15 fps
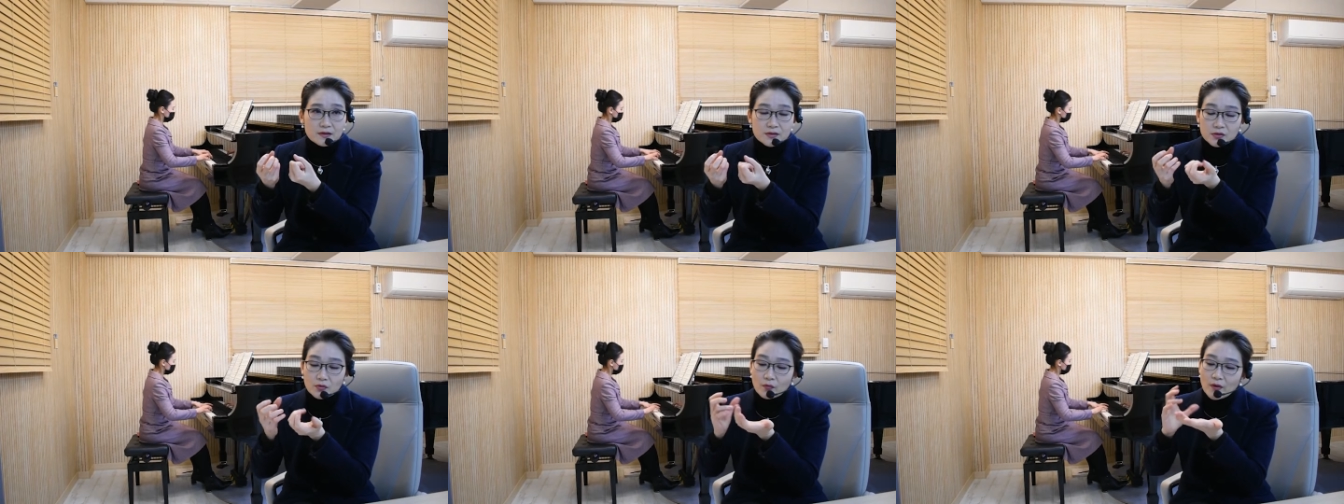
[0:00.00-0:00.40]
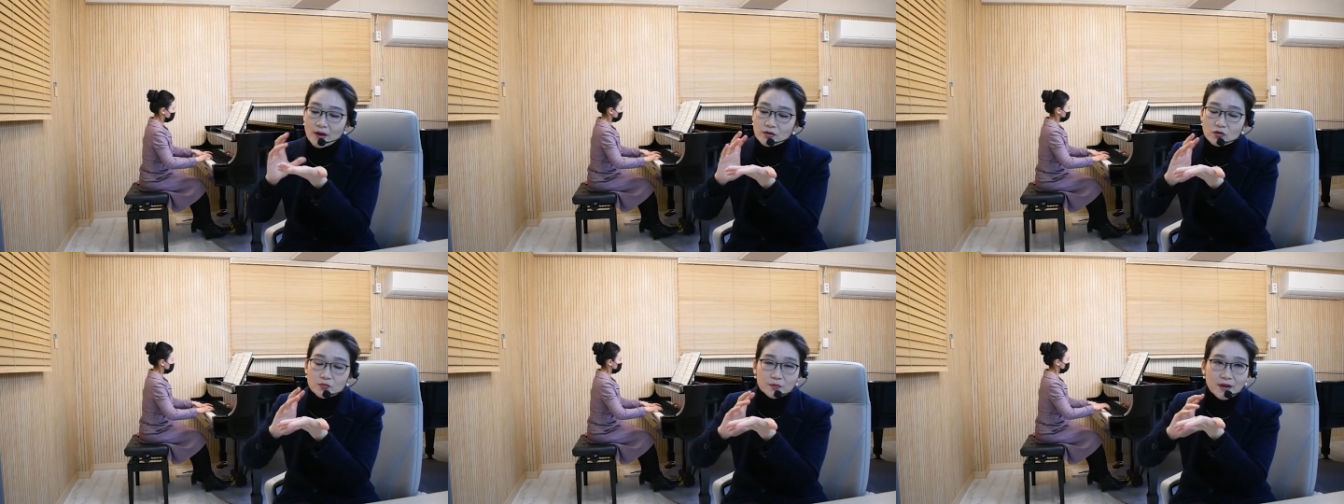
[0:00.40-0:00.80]
So
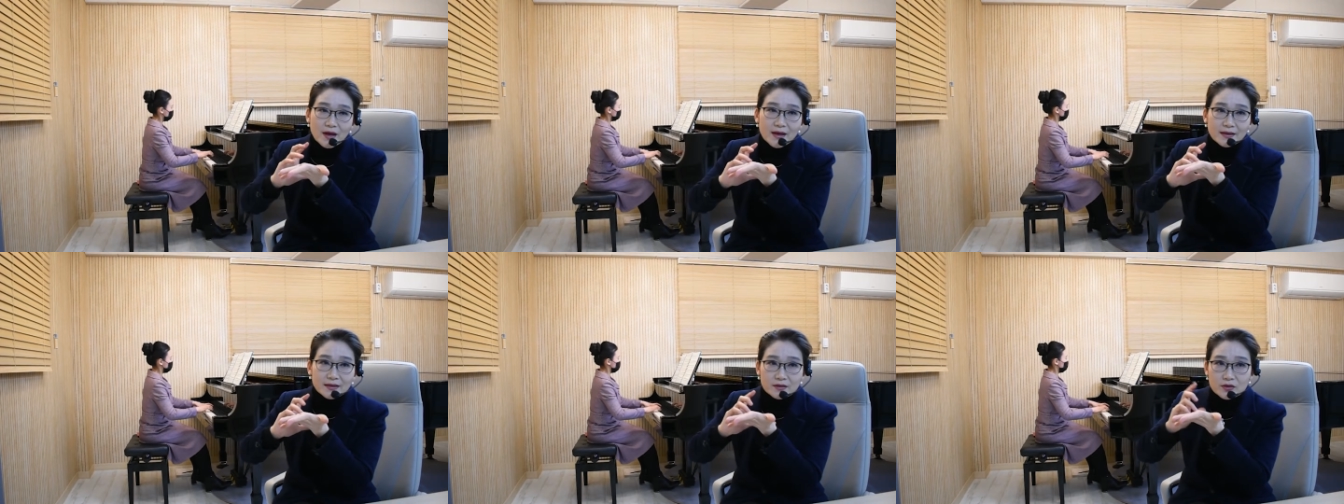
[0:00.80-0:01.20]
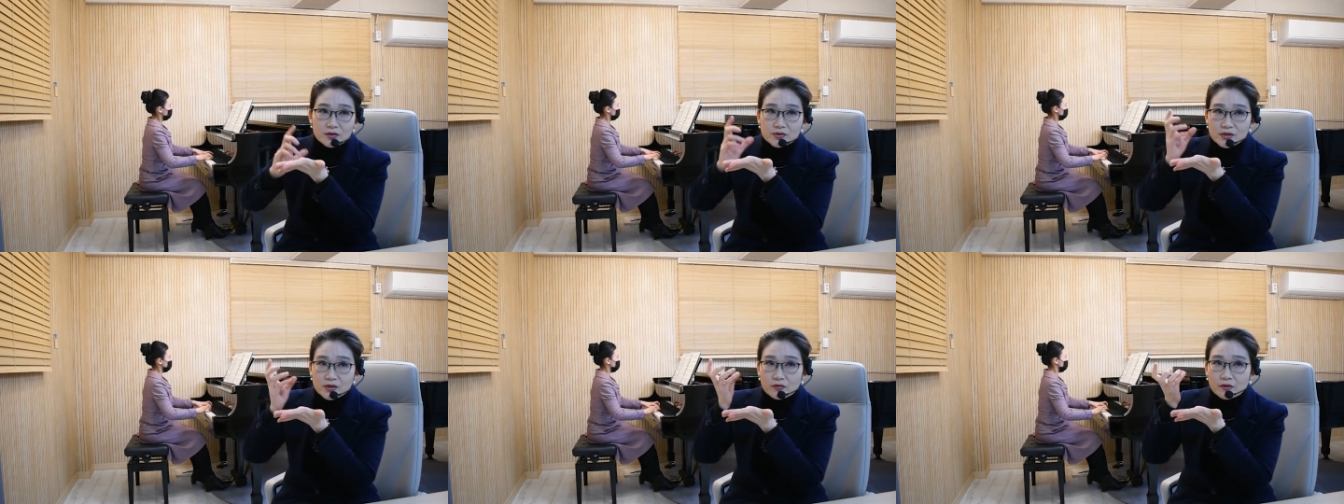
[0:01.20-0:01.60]
when you play that
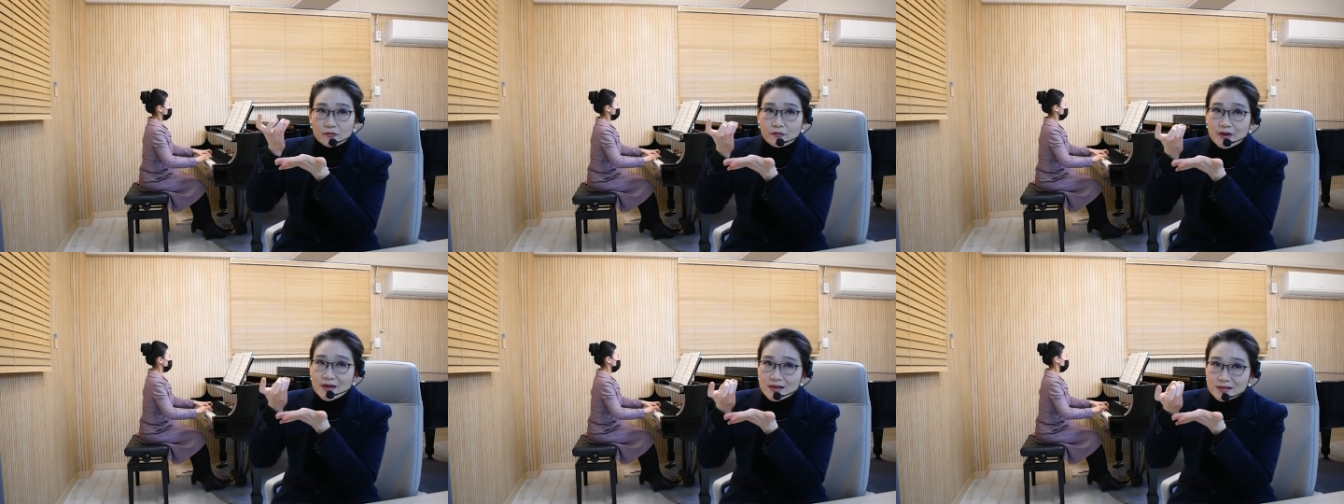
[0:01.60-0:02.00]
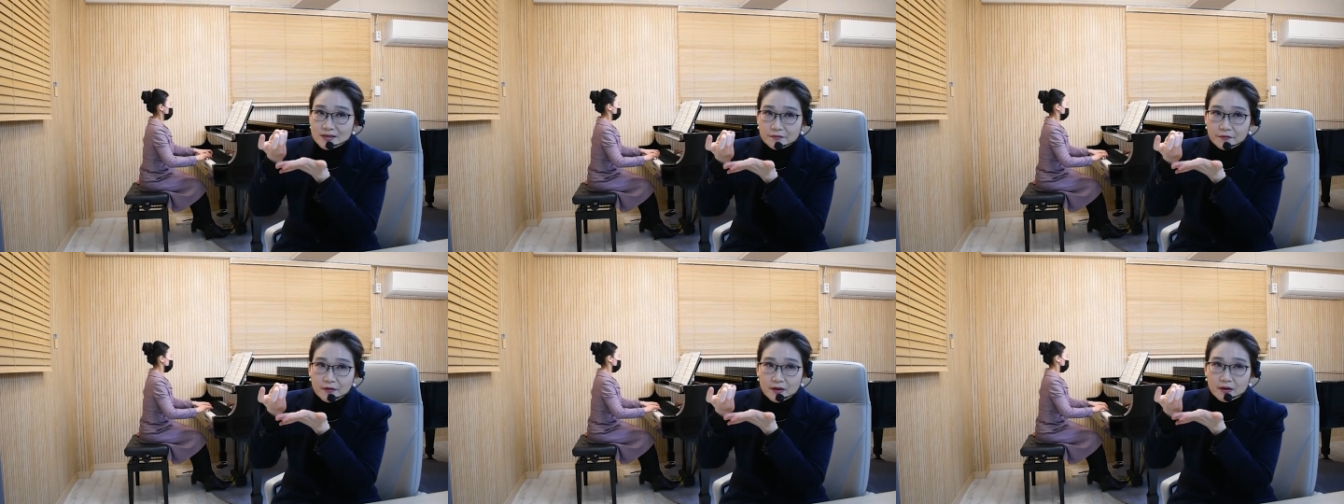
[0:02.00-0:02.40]
using your weakest
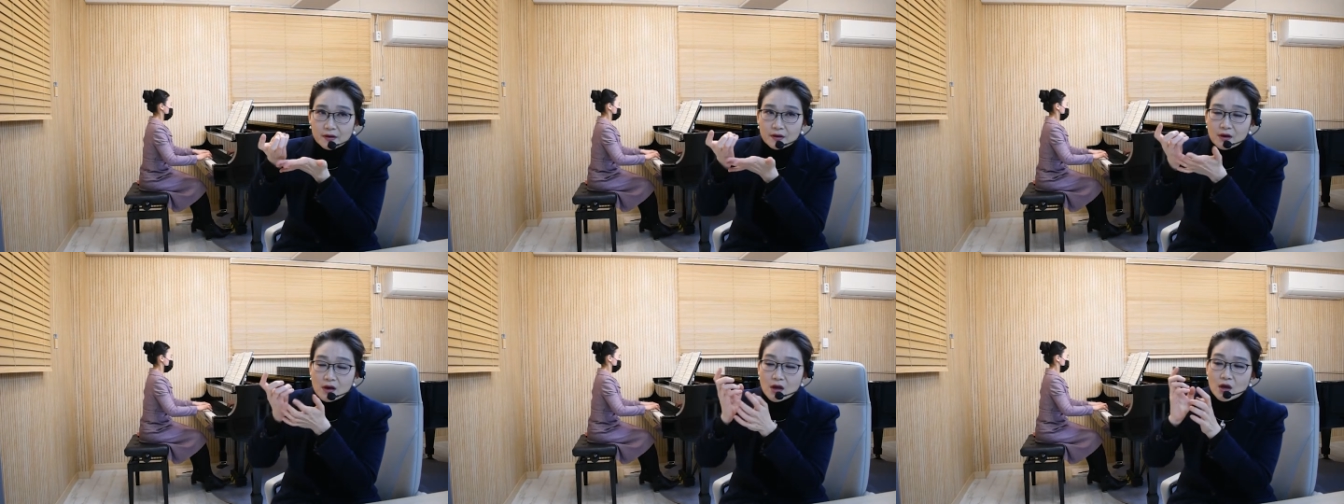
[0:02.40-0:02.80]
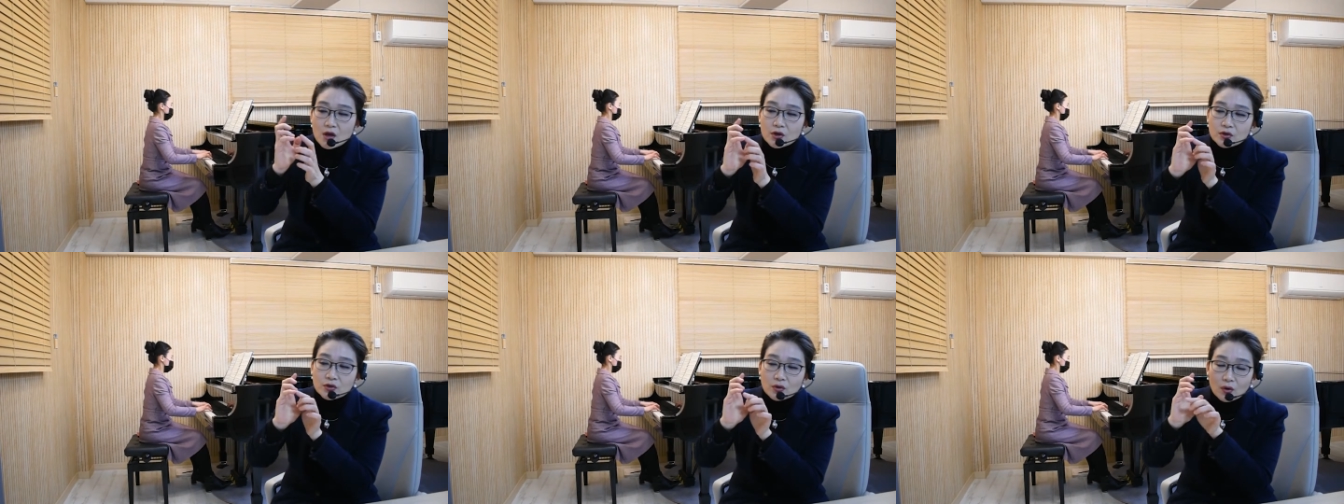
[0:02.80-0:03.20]
finger,
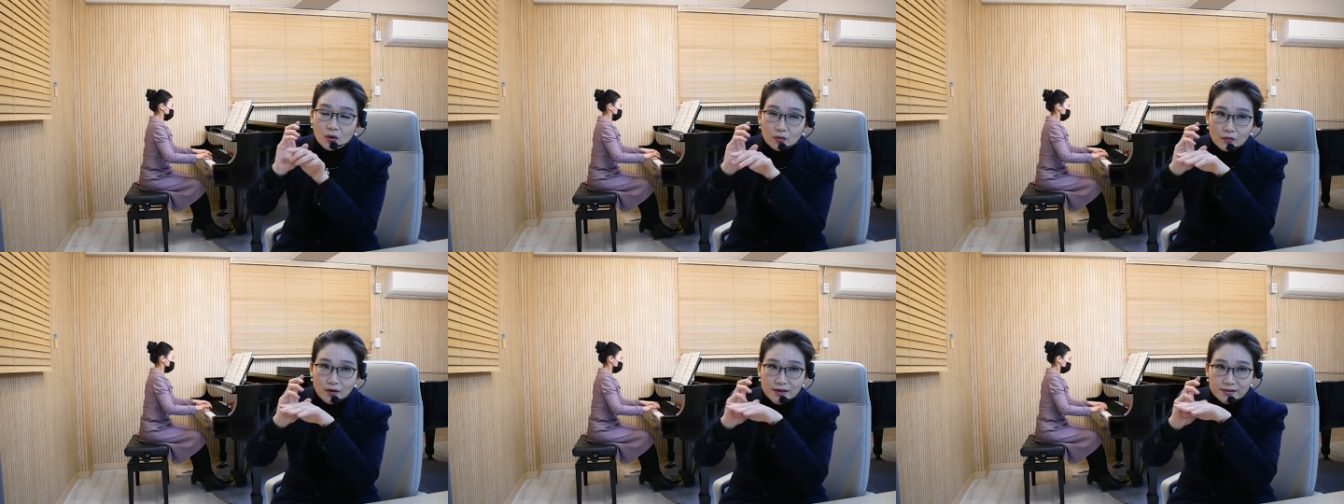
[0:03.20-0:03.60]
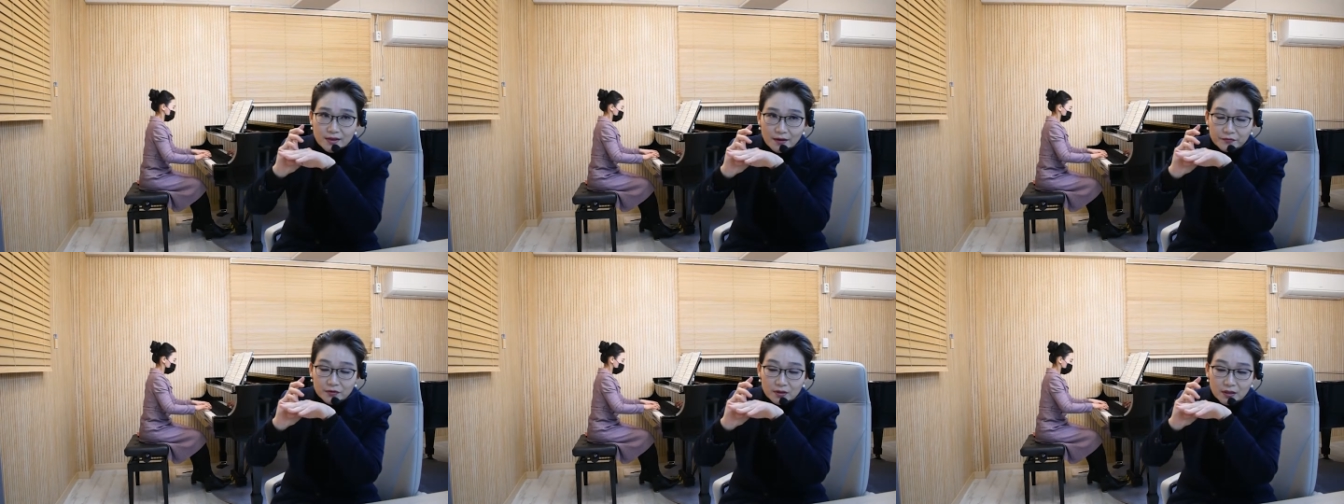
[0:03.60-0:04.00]
you always
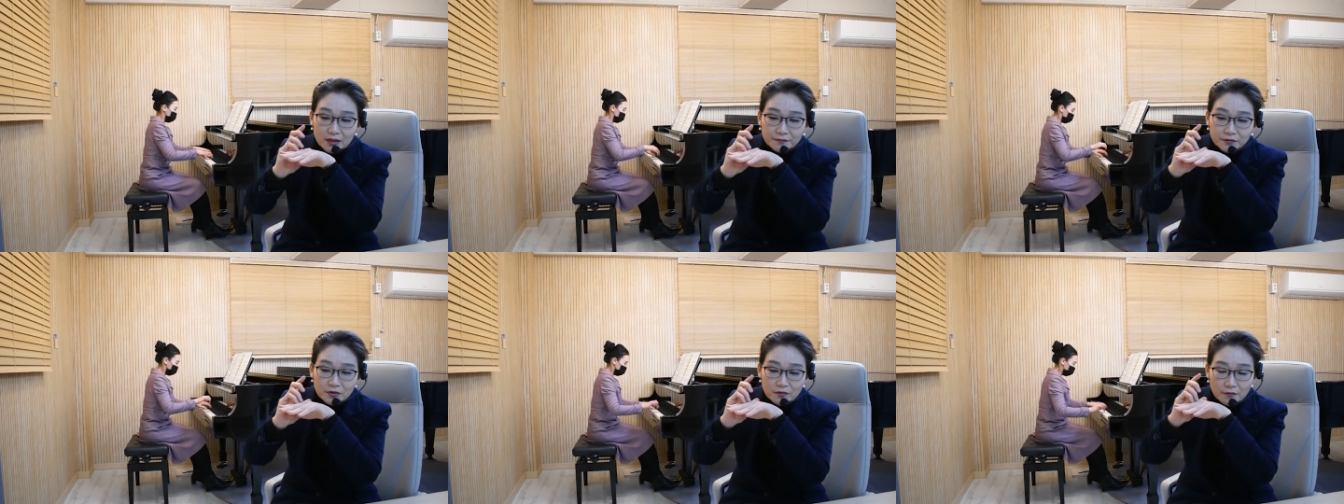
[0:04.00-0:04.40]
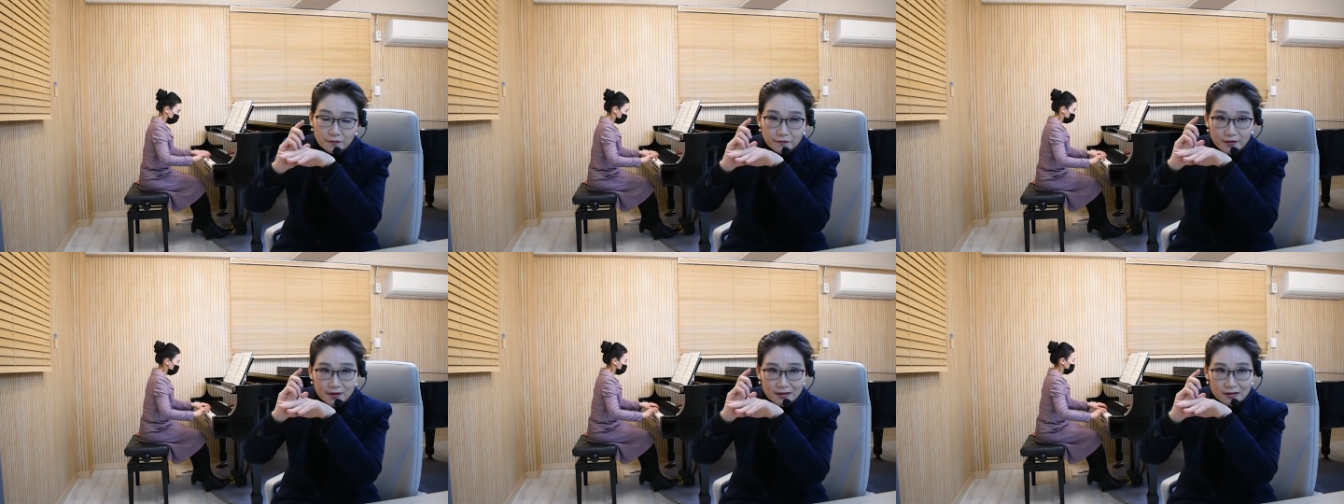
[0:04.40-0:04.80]
have to lift your
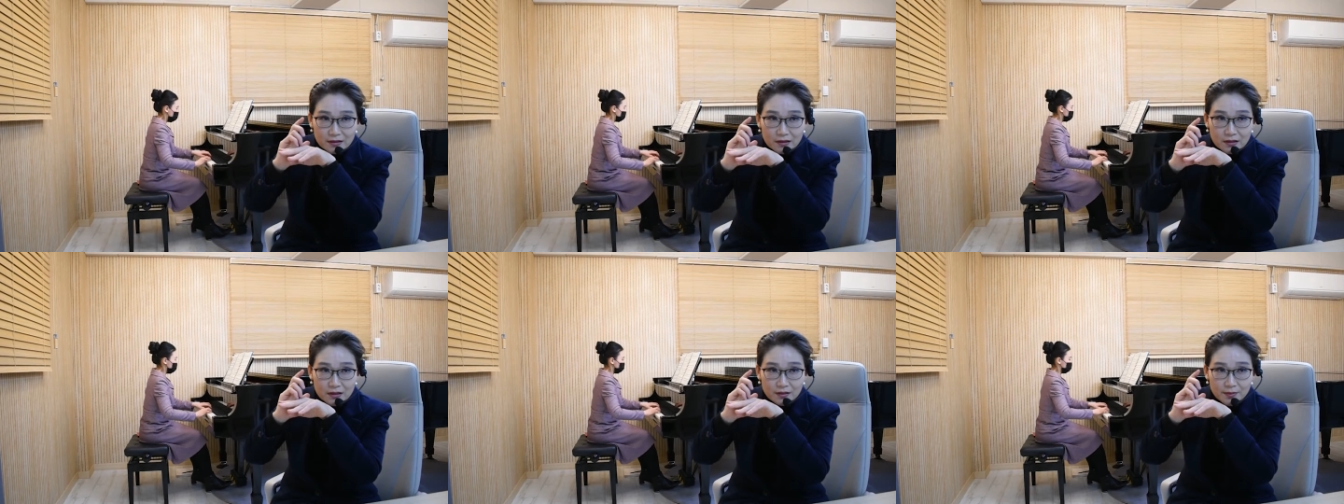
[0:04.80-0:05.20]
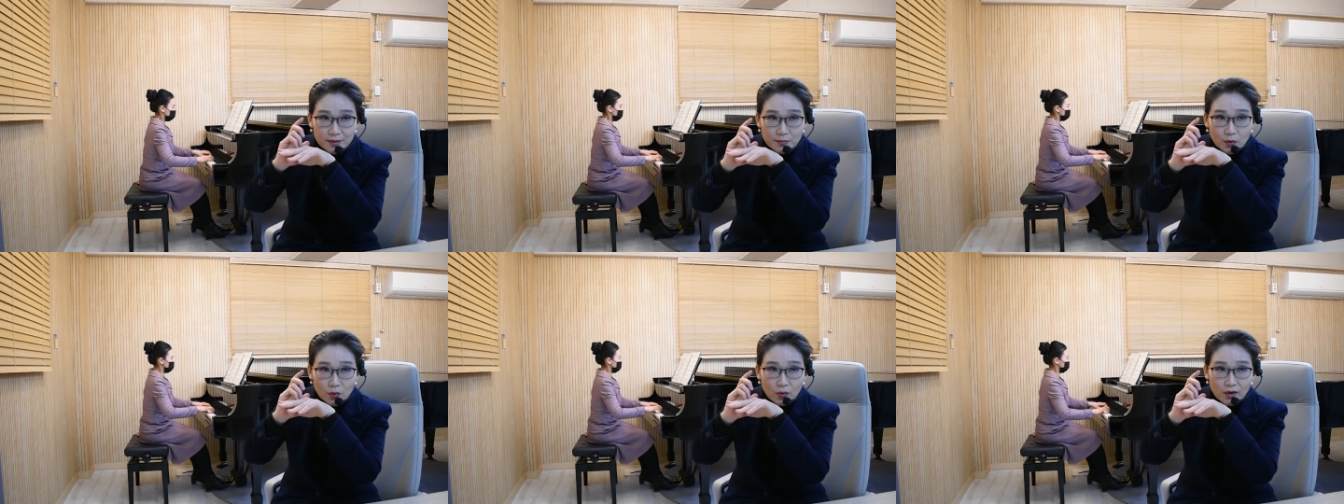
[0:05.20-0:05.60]
finger a little bit
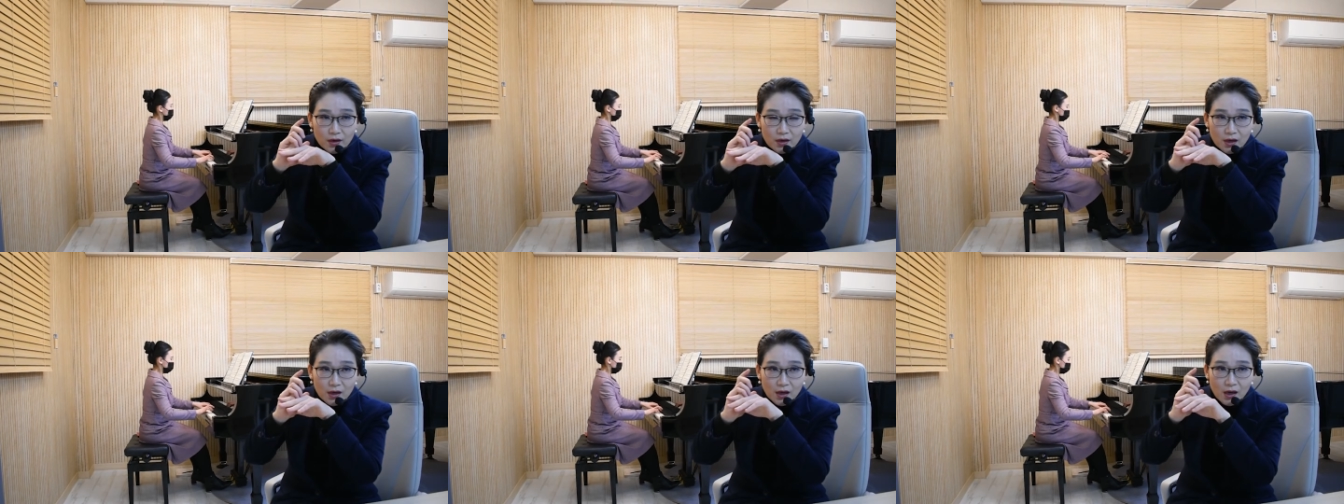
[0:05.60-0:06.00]
more.